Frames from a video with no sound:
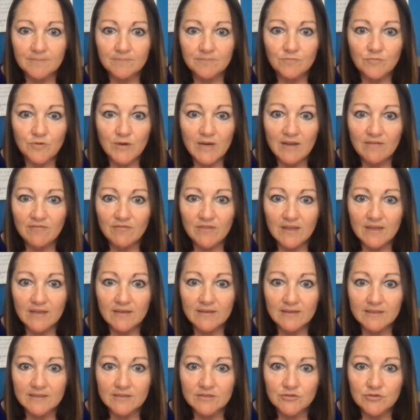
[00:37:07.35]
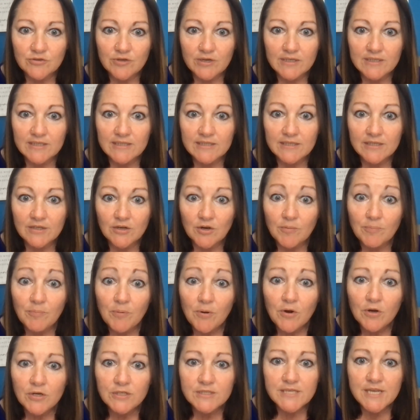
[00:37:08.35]
We have that integrated in our
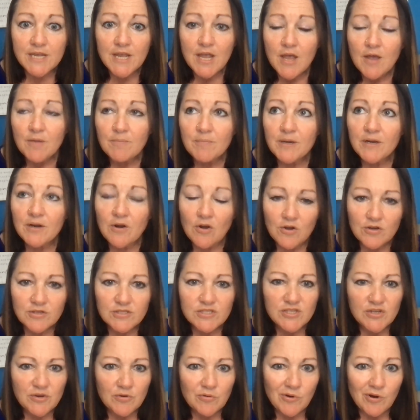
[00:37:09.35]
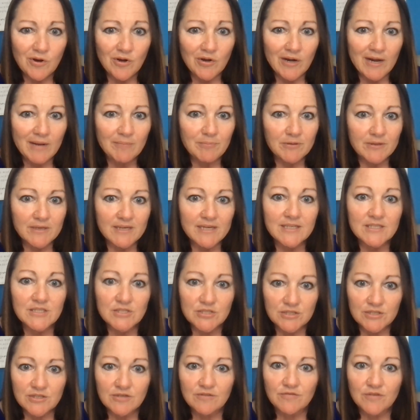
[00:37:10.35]
parts, but also our
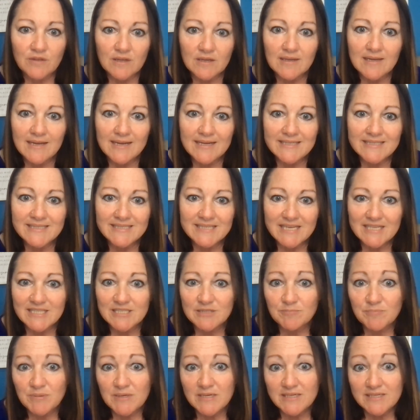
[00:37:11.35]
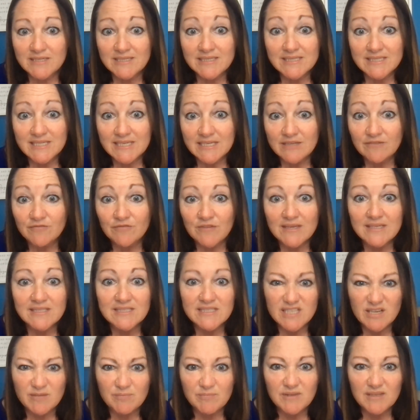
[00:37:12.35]
application of the SSP to see if that's
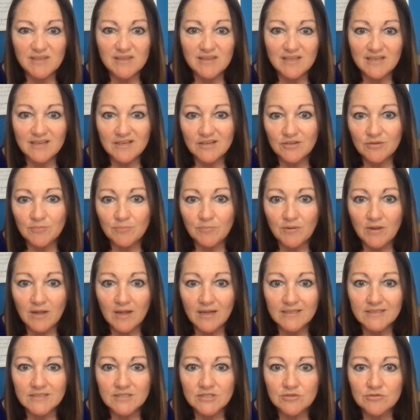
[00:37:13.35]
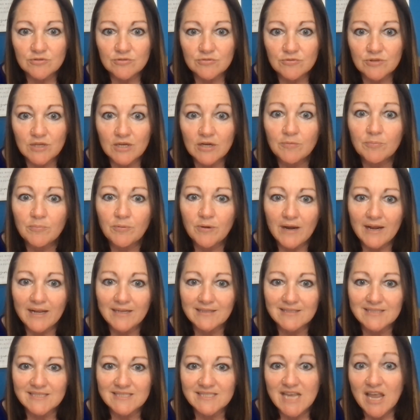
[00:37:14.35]
something that could apply to their
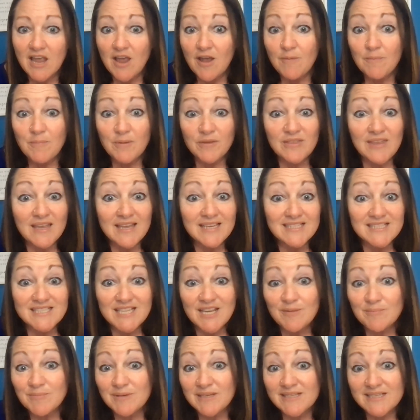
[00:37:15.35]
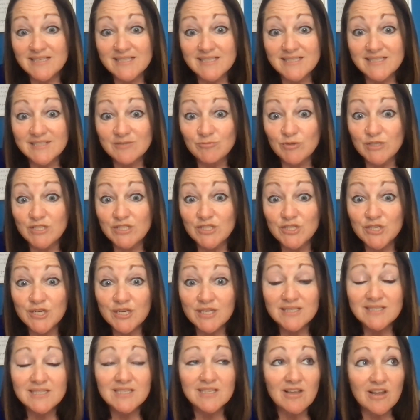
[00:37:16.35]
practice. But that summit we
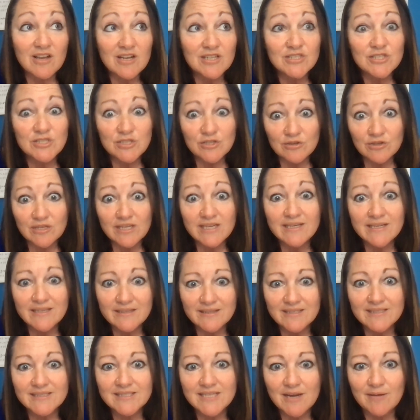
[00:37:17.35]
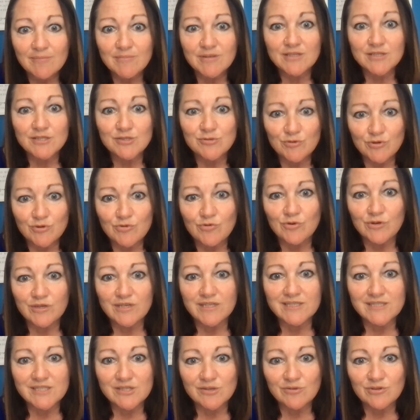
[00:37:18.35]
just launched a link at the time of this
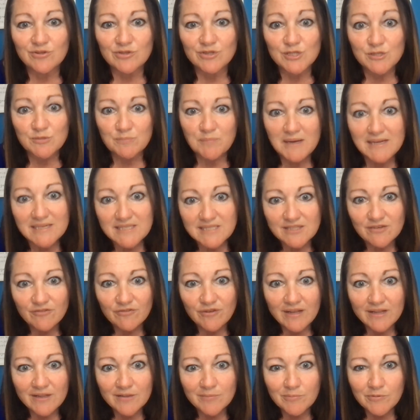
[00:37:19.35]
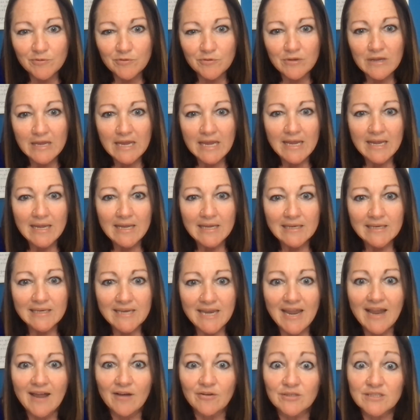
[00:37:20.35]
recording, so there's space available
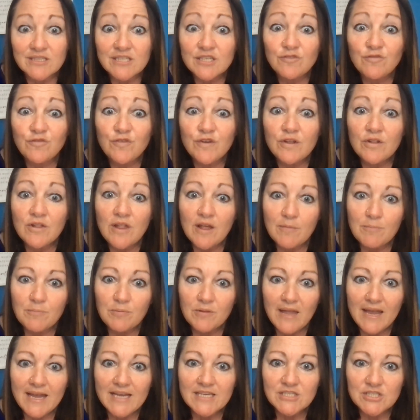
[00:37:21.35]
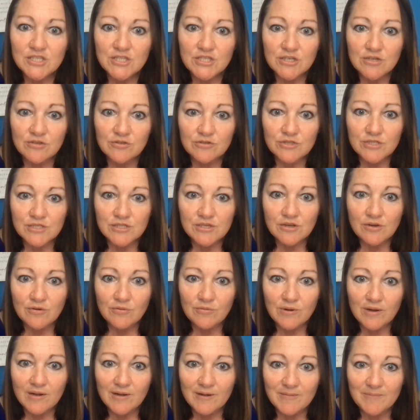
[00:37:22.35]
now. It did fill up last year,
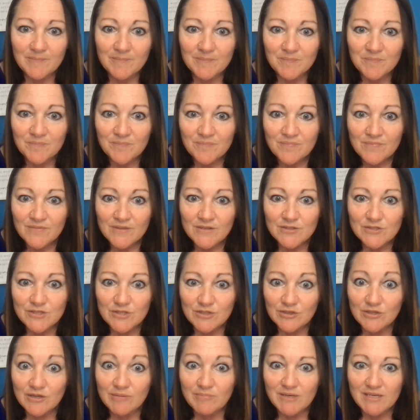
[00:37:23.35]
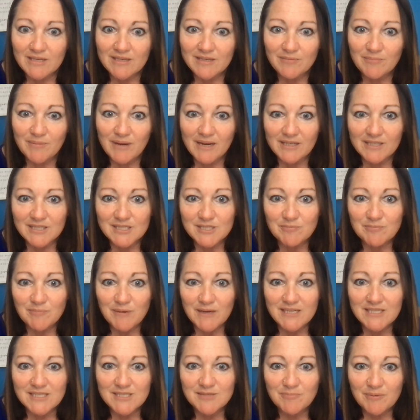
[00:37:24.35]
so there's a limited amount of
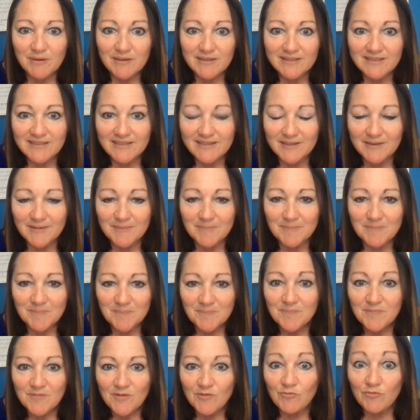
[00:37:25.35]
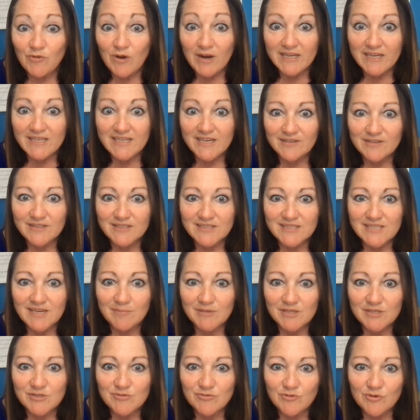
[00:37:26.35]
space, but right now at the time
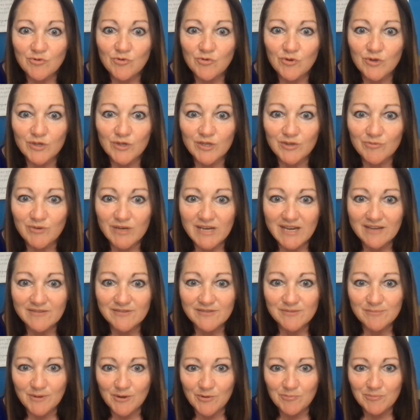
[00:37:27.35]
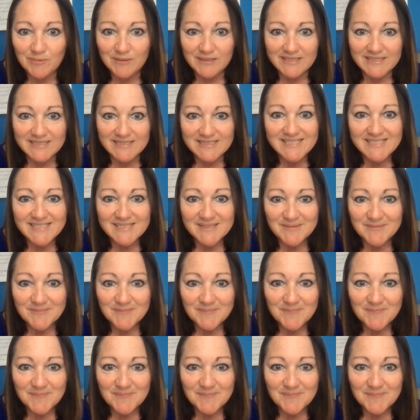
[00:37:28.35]
of this recording, we have some openings.